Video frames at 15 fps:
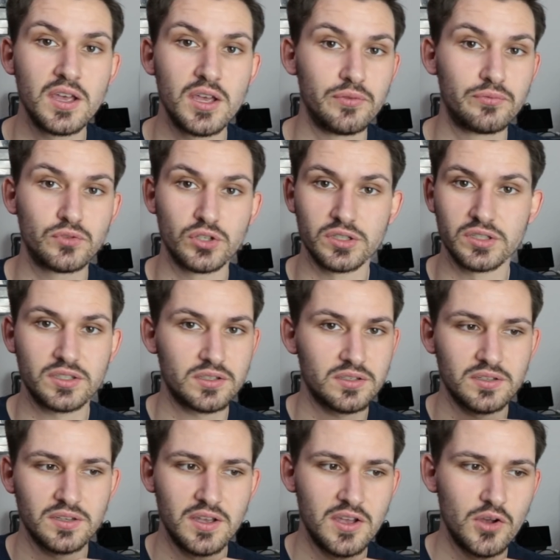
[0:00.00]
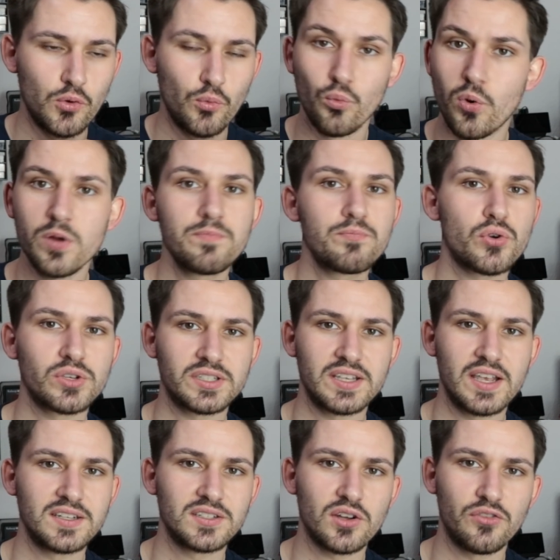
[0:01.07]
If just
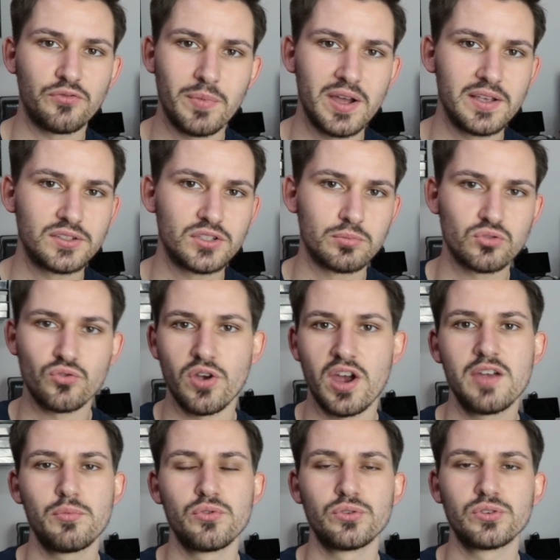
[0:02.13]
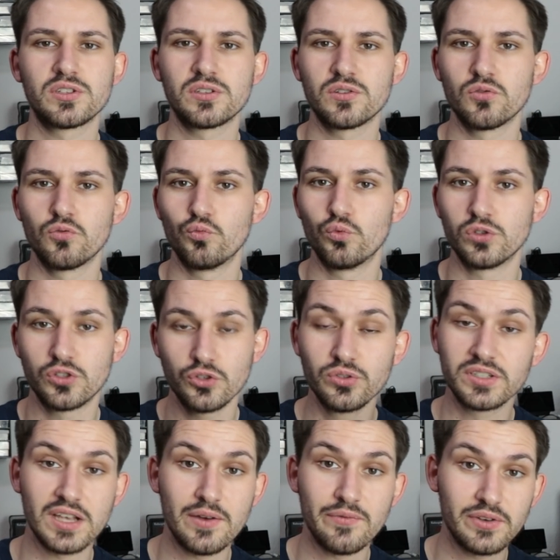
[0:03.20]
1% of my subscribers would do
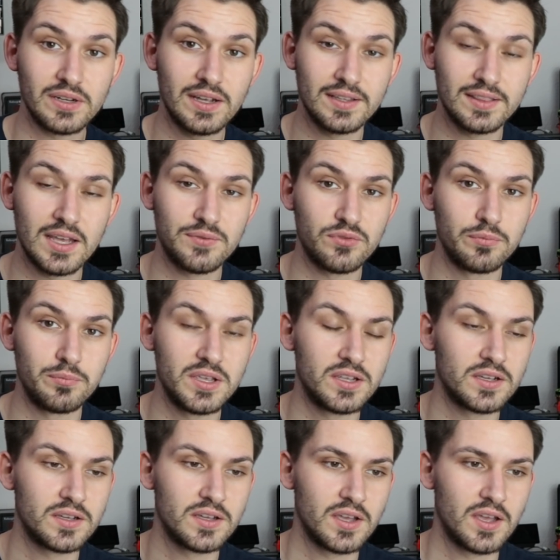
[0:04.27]
something like that for me,